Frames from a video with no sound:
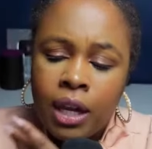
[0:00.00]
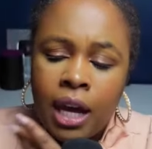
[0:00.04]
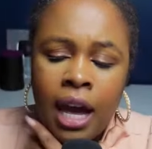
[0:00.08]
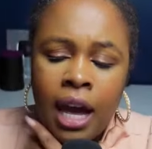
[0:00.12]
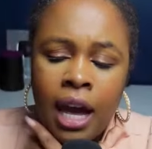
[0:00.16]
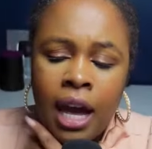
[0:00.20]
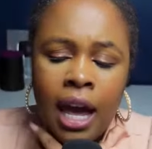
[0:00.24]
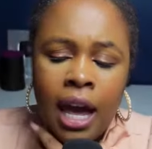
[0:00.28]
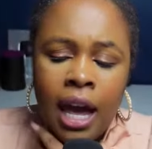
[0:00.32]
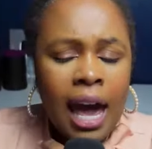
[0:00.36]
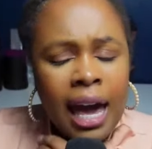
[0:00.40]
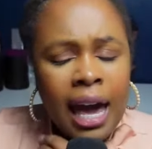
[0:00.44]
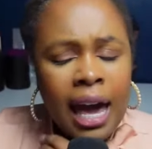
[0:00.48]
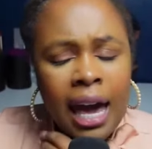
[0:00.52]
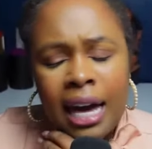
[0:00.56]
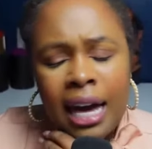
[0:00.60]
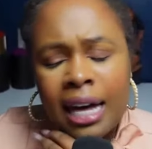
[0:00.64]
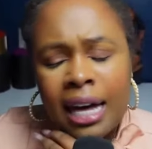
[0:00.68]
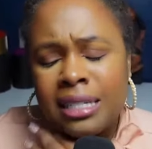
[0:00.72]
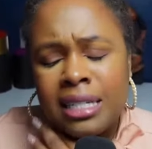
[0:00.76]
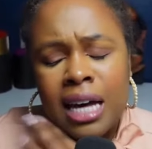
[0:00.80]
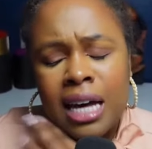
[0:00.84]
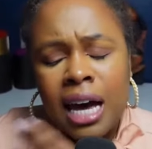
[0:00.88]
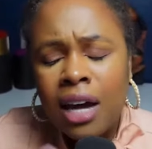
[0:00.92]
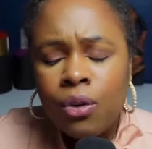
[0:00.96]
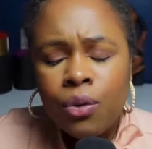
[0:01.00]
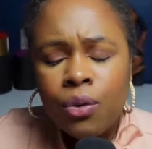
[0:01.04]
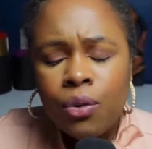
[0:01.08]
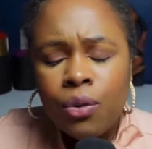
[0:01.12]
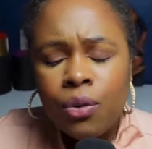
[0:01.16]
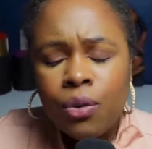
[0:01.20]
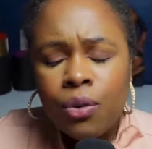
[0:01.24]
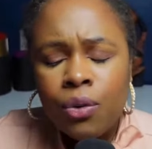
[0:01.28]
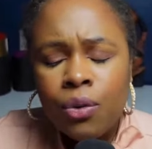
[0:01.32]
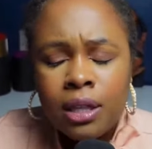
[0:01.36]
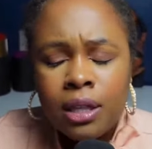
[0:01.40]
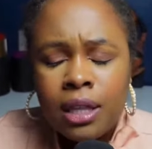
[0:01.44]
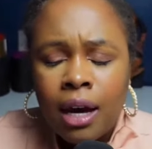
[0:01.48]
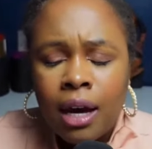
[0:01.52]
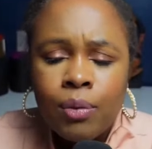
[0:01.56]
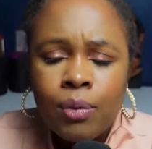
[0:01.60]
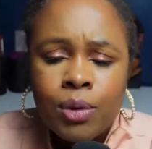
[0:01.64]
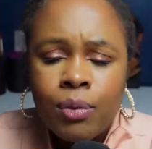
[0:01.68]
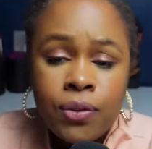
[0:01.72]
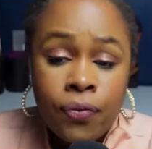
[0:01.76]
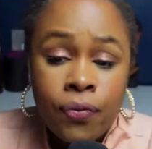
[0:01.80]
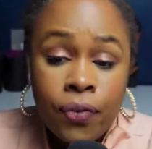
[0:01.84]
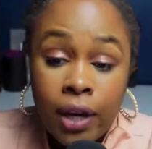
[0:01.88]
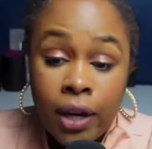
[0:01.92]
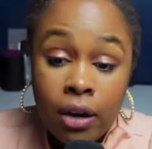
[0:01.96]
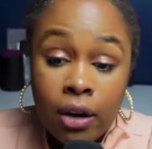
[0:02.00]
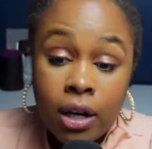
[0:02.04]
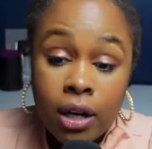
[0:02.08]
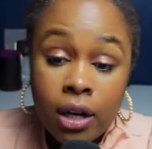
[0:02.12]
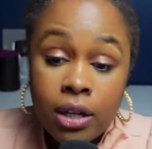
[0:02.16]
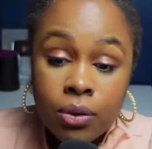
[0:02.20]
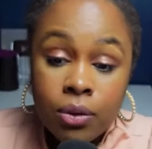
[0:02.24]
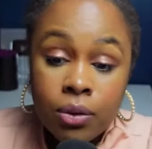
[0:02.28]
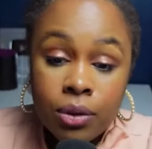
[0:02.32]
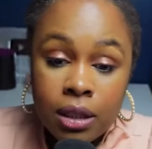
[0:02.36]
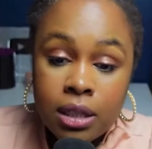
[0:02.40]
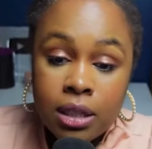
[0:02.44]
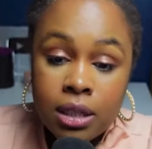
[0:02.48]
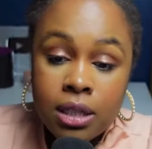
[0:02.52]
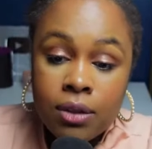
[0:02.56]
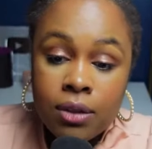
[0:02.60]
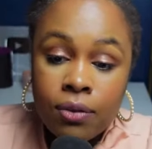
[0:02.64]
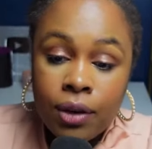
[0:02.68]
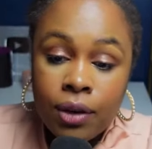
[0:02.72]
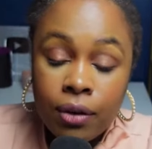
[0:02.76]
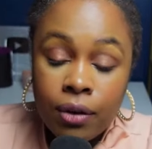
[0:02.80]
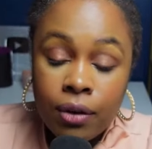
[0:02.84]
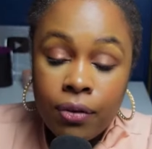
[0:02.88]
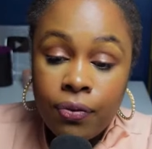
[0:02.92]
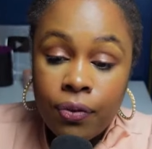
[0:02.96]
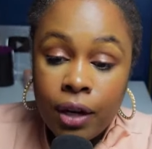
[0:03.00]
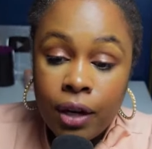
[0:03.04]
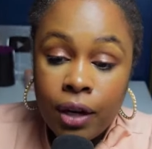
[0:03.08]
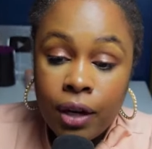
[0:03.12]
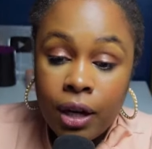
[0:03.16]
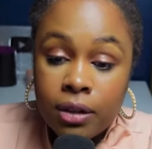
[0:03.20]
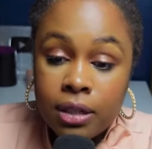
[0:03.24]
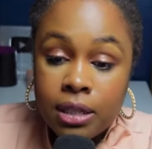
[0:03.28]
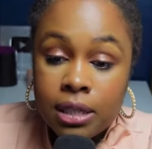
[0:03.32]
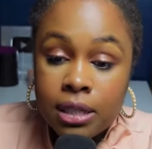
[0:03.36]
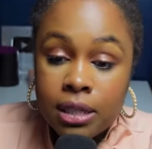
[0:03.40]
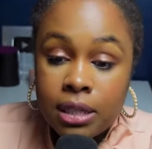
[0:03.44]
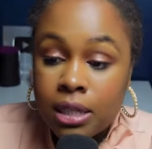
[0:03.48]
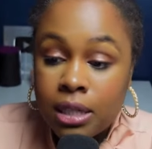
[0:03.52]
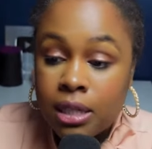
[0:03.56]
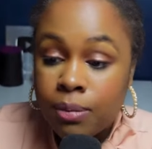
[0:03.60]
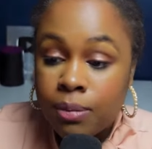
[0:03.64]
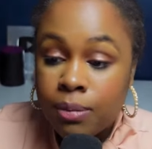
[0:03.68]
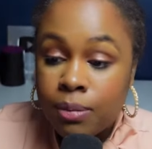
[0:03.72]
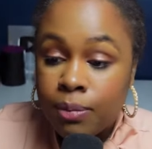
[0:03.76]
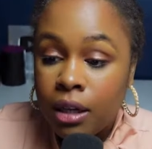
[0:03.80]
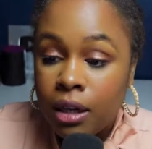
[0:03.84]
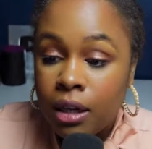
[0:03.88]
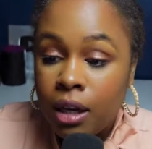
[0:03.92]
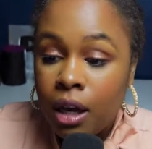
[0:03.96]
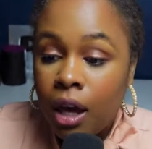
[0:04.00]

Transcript: And I don't think that that was fair. I don't think that's a very fair assessment.